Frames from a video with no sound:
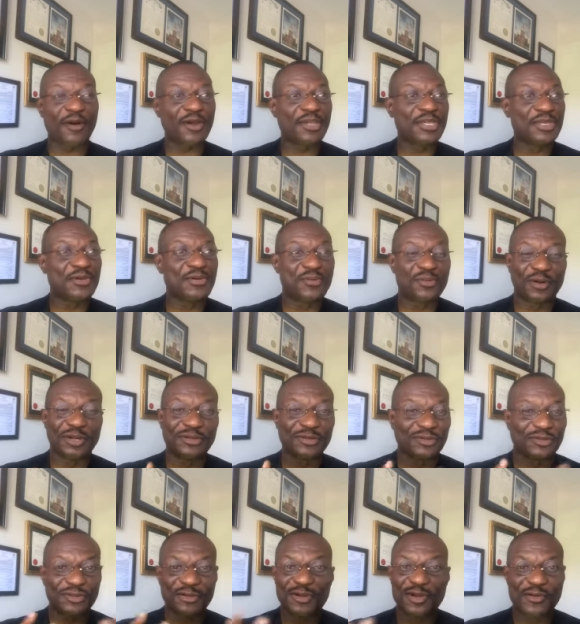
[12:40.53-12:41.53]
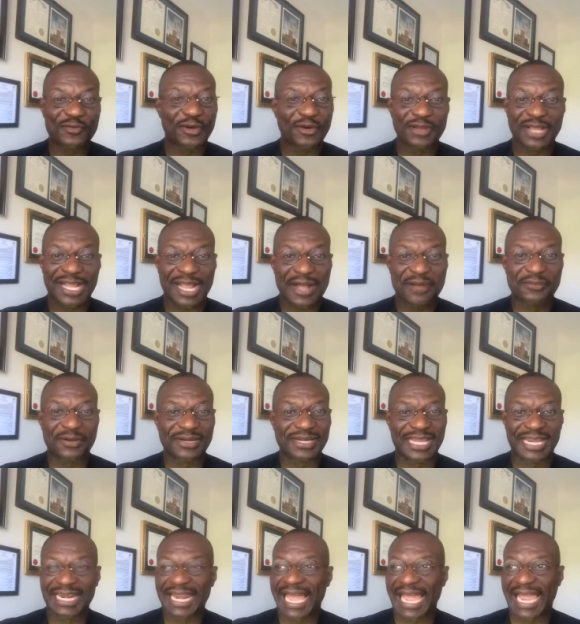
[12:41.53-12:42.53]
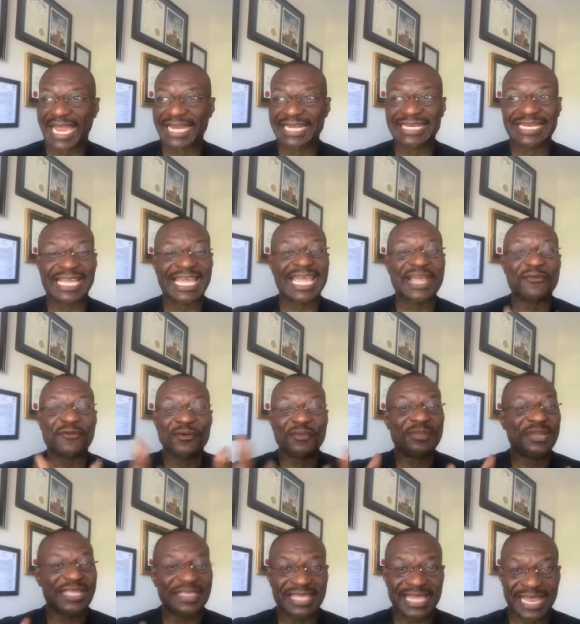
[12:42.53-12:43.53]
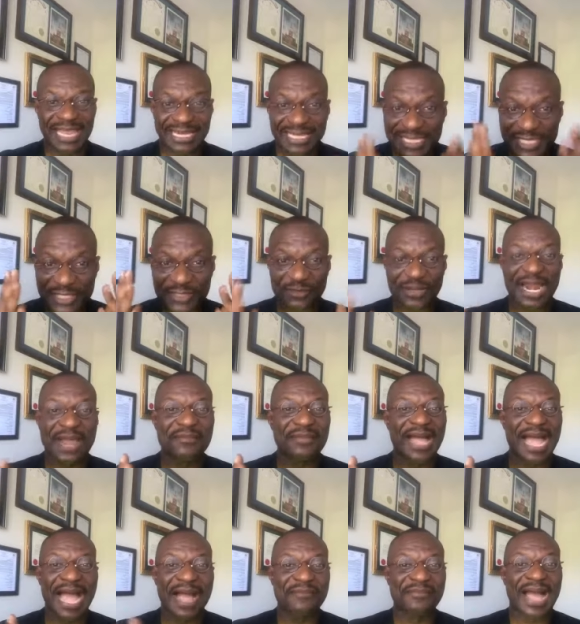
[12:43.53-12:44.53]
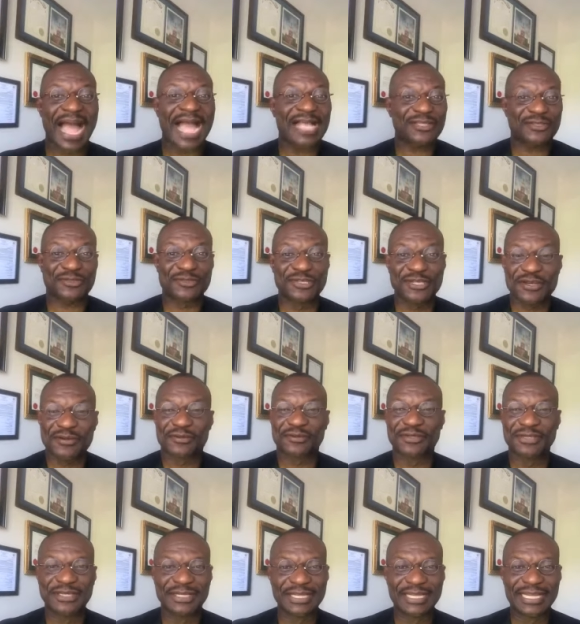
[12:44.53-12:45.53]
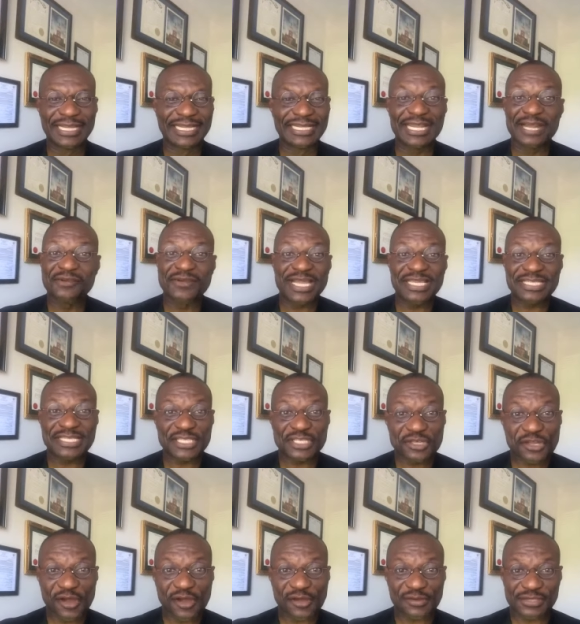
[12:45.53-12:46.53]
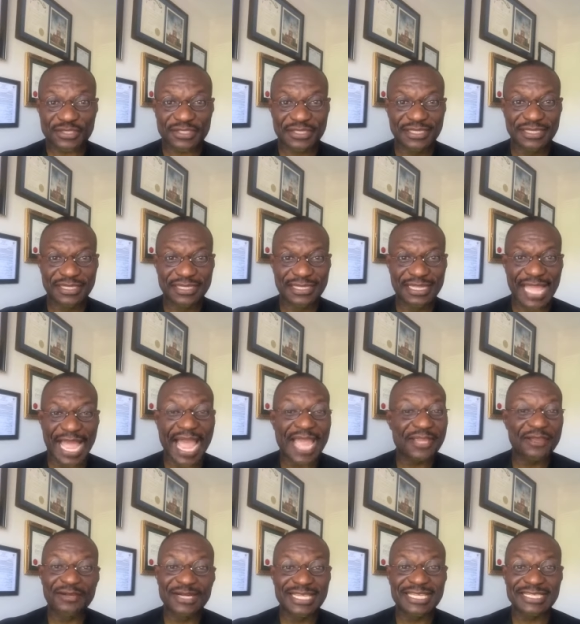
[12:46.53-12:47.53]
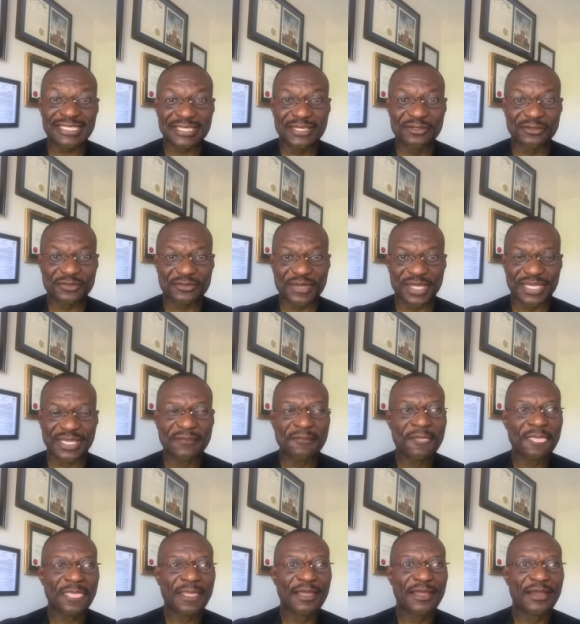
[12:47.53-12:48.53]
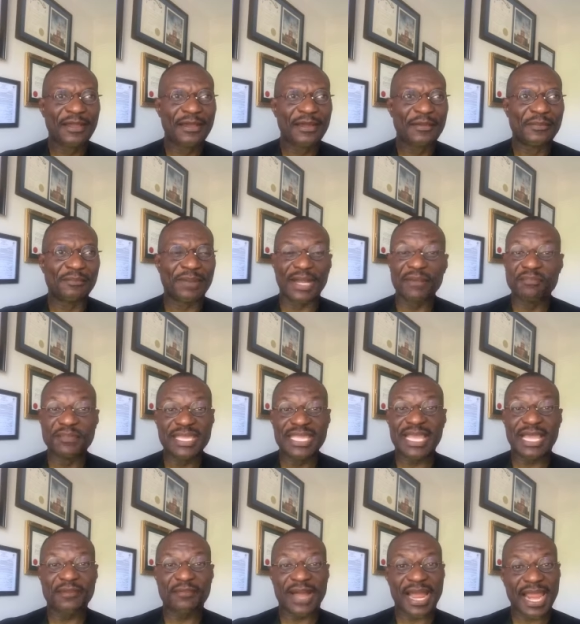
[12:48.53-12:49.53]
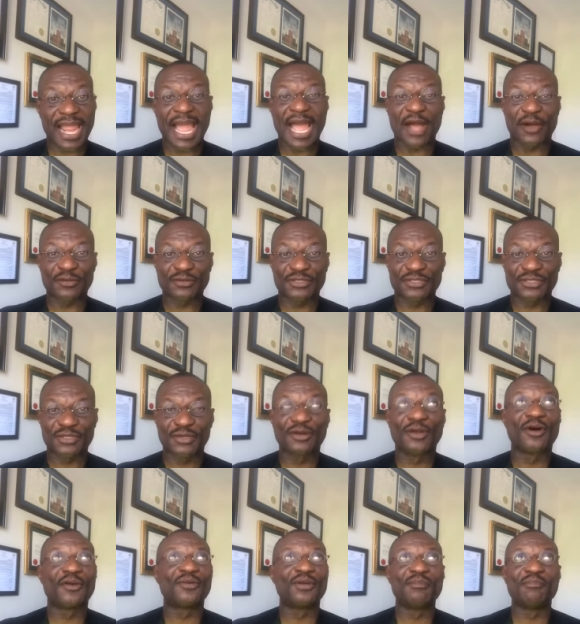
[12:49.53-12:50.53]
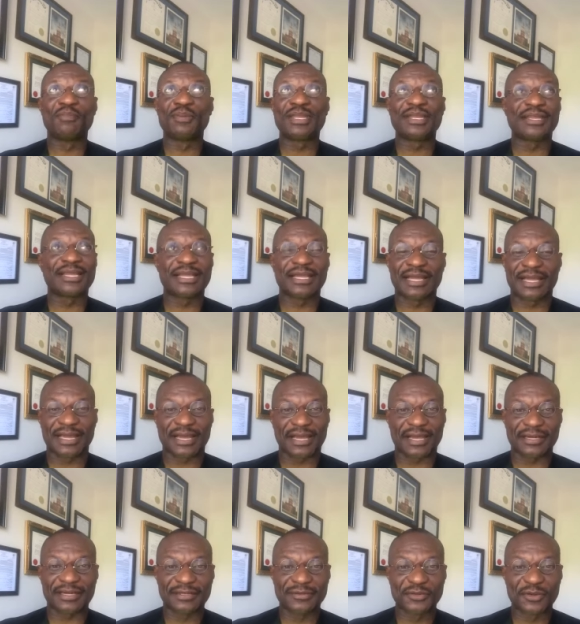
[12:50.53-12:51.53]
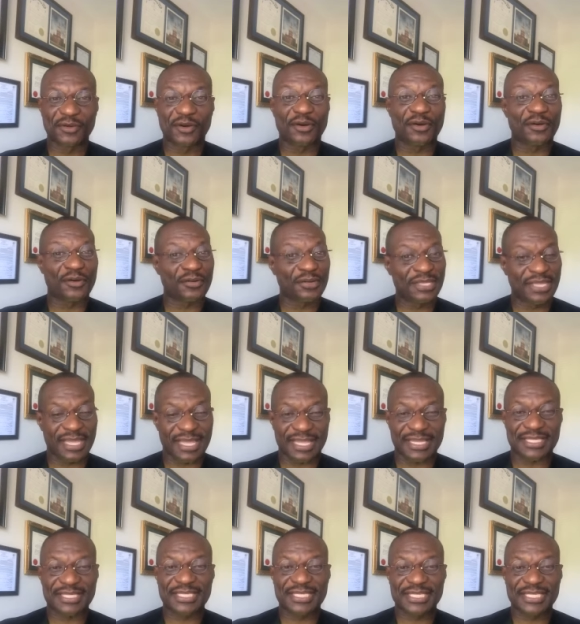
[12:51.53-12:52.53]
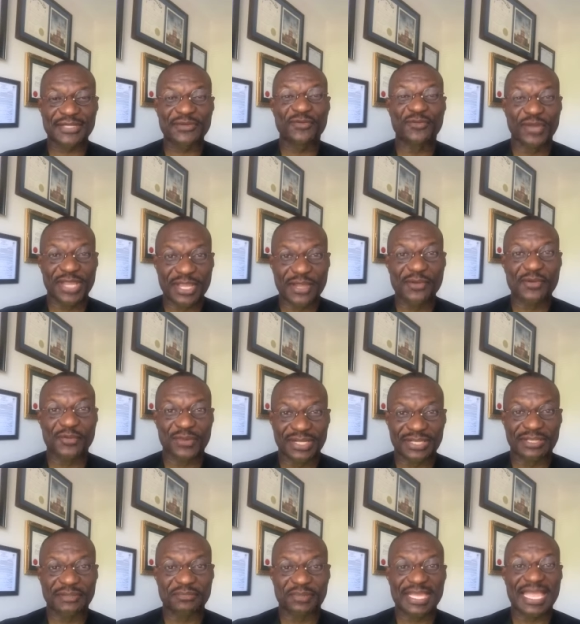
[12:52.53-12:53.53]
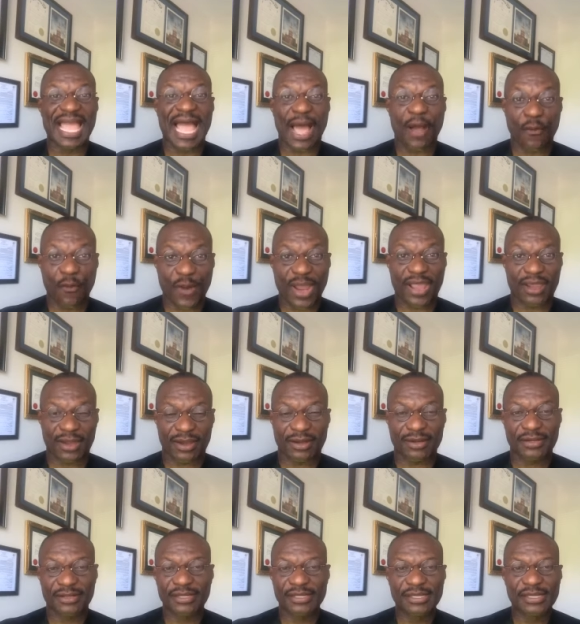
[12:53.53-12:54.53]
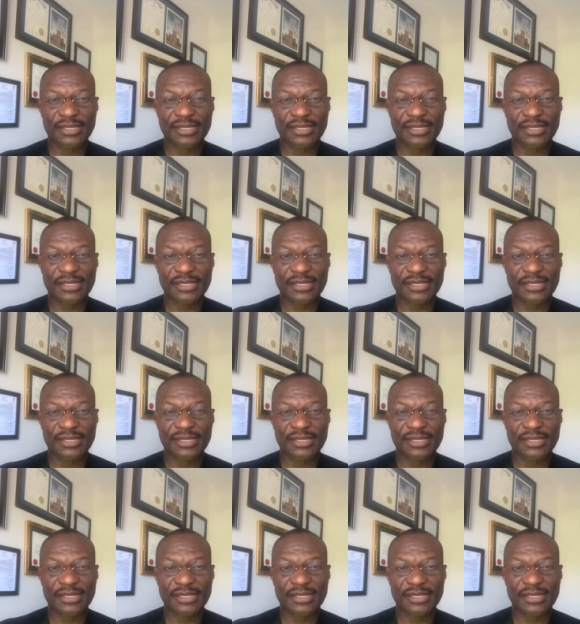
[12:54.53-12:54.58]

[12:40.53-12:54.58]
or you want to, don't want to come on the line, it will be there. This is what I'm, I'm asked to do. The rest is yours. Are you listening to me? But me and my house, glory be to God. Oh, yes, we will be aware